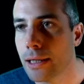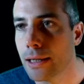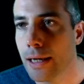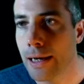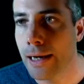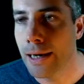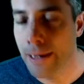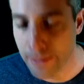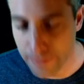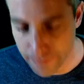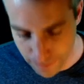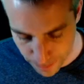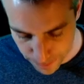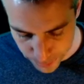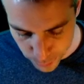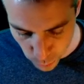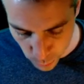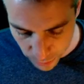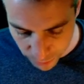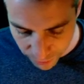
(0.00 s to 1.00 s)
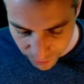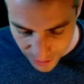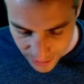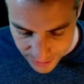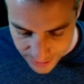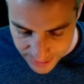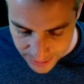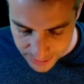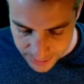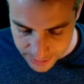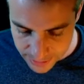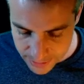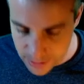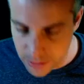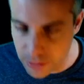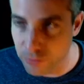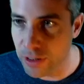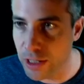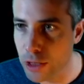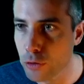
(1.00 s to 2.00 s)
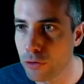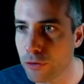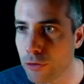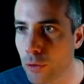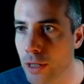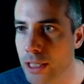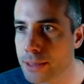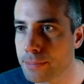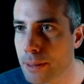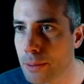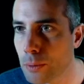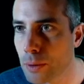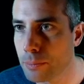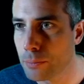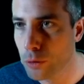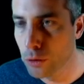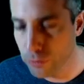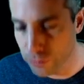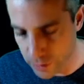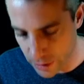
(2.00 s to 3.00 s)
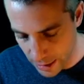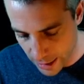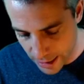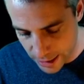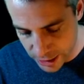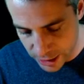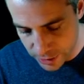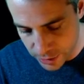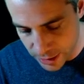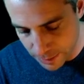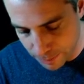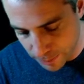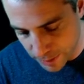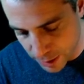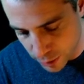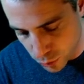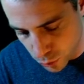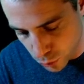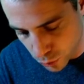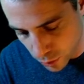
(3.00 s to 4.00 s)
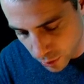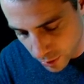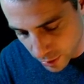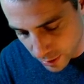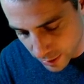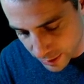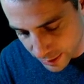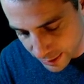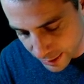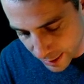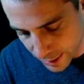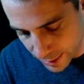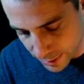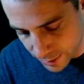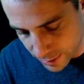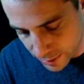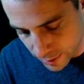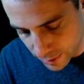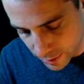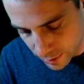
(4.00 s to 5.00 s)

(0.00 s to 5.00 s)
And to reflect that the value 4 has been removed, I simply do size